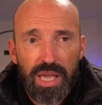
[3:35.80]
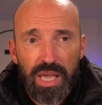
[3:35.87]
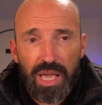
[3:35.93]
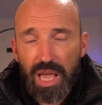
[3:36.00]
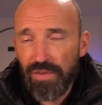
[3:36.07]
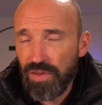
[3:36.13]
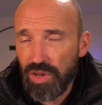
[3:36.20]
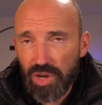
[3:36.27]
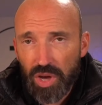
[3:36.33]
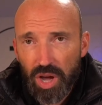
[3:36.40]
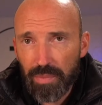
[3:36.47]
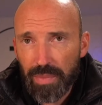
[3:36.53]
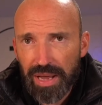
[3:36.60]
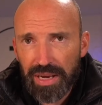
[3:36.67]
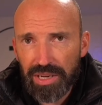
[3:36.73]
if you
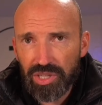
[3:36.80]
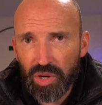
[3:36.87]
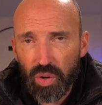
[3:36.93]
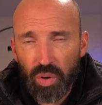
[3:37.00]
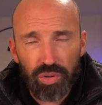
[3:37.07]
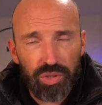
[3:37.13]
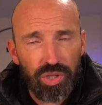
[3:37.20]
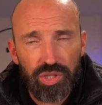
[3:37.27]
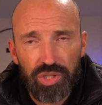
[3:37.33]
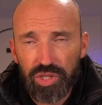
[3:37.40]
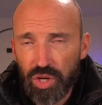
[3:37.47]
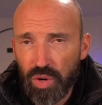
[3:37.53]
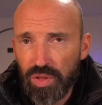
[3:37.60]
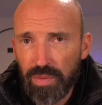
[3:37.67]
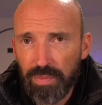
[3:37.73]
can't manage it all, just
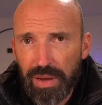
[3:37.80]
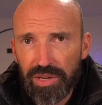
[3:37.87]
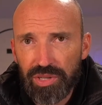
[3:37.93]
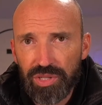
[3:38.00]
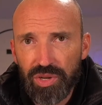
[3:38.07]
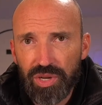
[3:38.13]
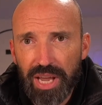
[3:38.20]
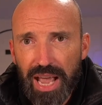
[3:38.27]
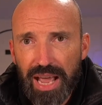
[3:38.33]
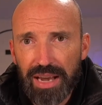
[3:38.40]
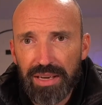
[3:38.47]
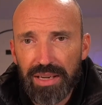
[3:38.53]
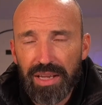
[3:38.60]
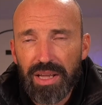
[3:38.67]
do the best you can.